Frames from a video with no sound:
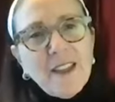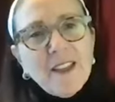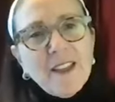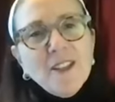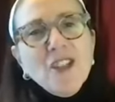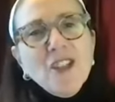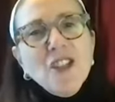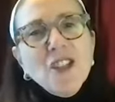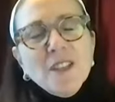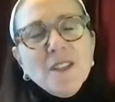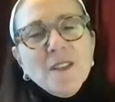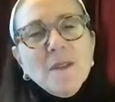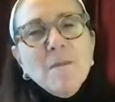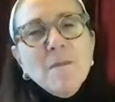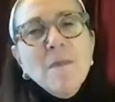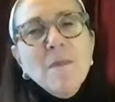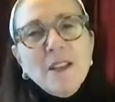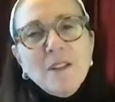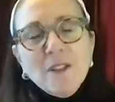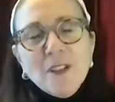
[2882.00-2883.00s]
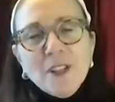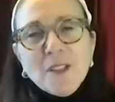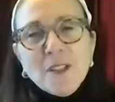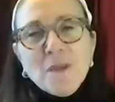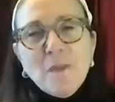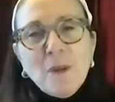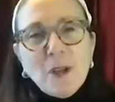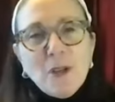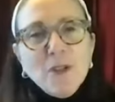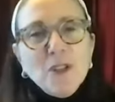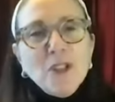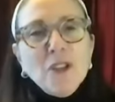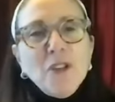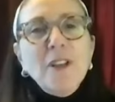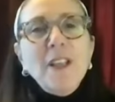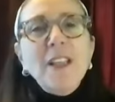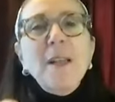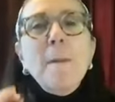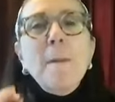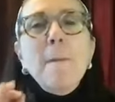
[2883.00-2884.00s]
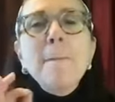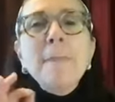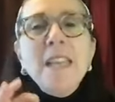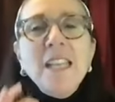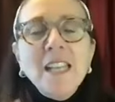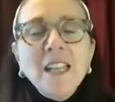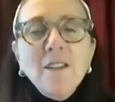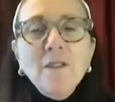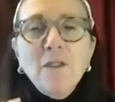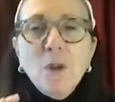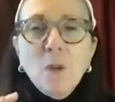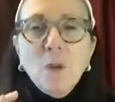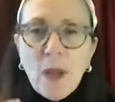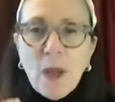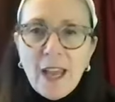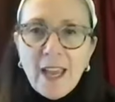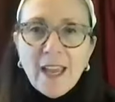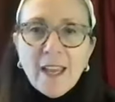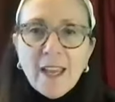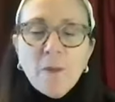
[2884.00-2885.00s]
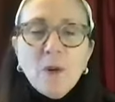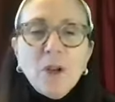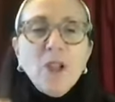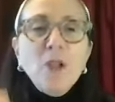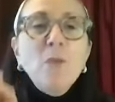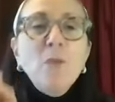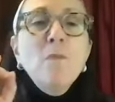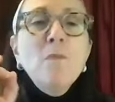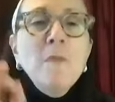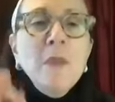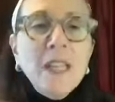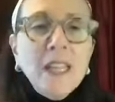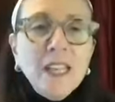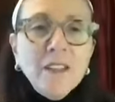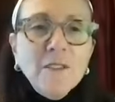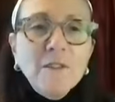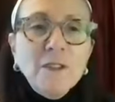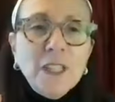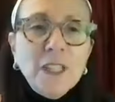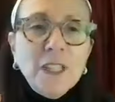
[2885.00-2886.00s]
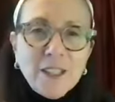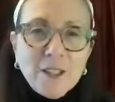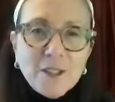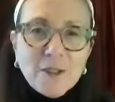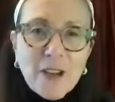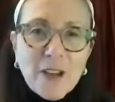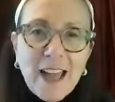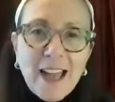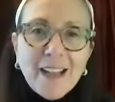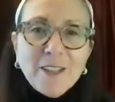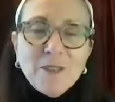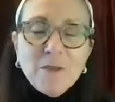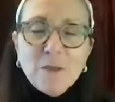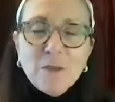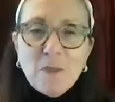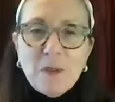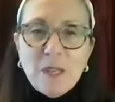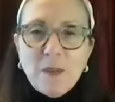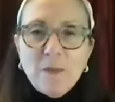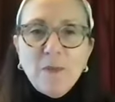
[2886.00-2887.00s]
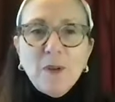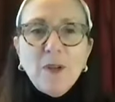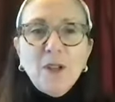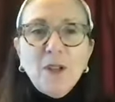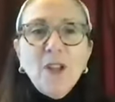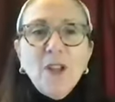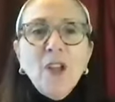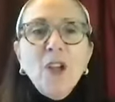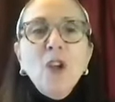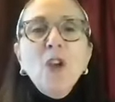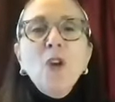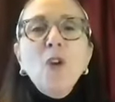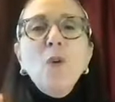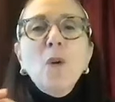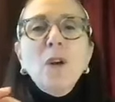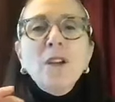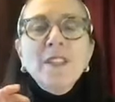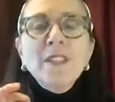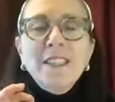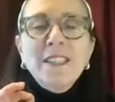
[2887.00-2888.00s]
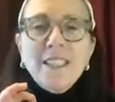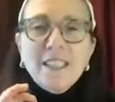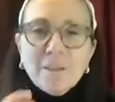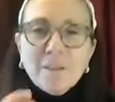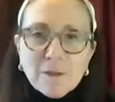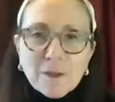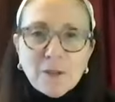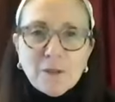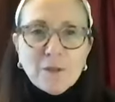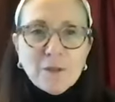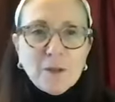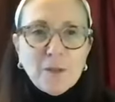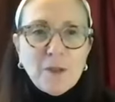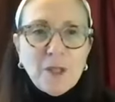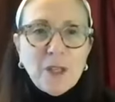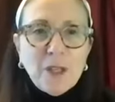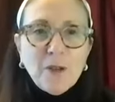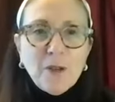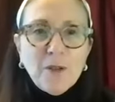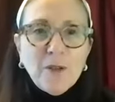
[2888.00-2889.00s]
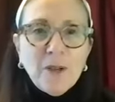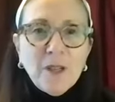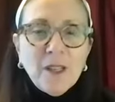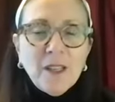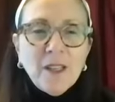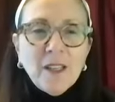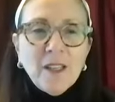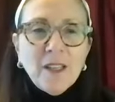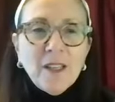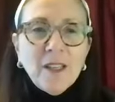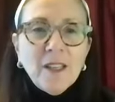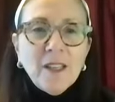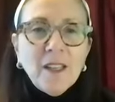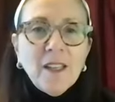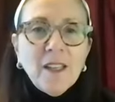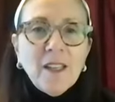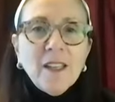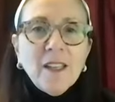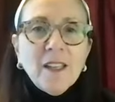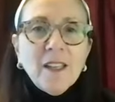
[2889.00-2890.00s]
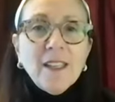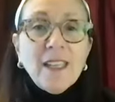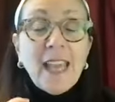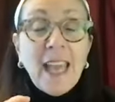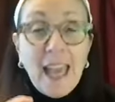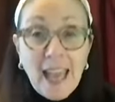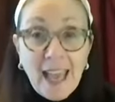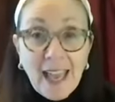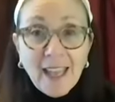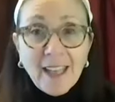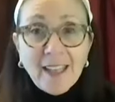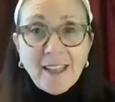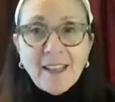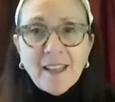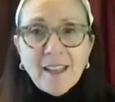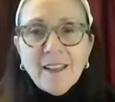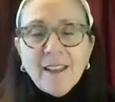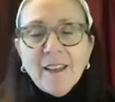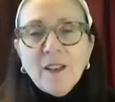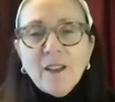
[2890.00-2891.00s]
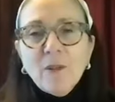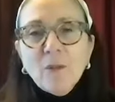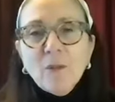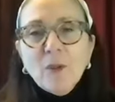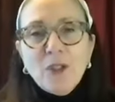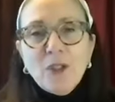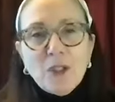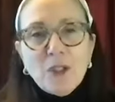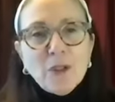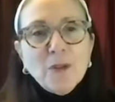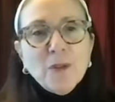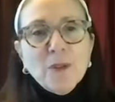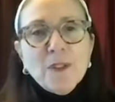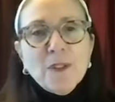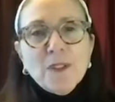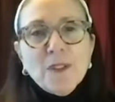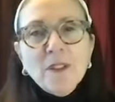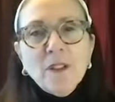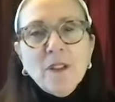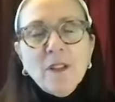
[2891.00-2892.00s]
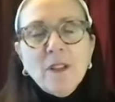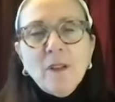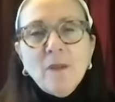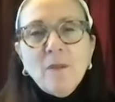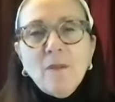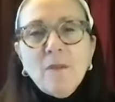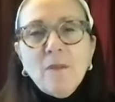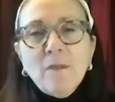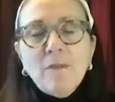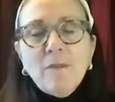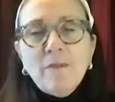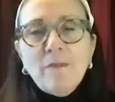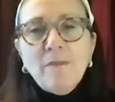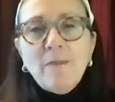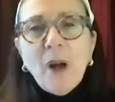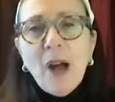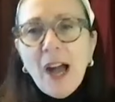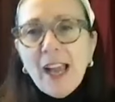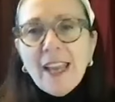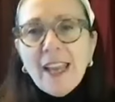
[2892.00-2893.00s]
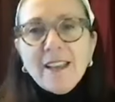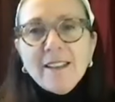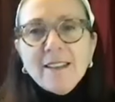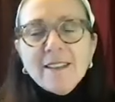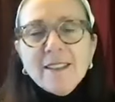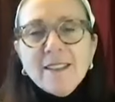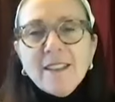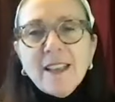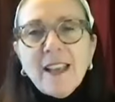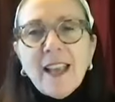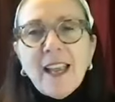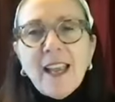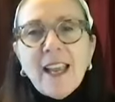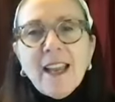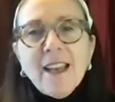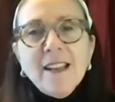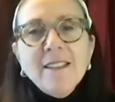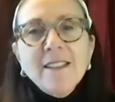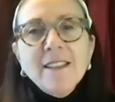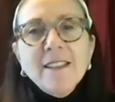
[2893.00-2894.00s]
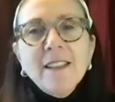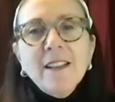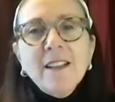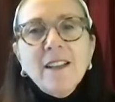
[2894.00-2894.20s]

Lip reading: that just mere exposure in a meaningful way, where you meaningfully interact with people who are different from you, can reduce bias. And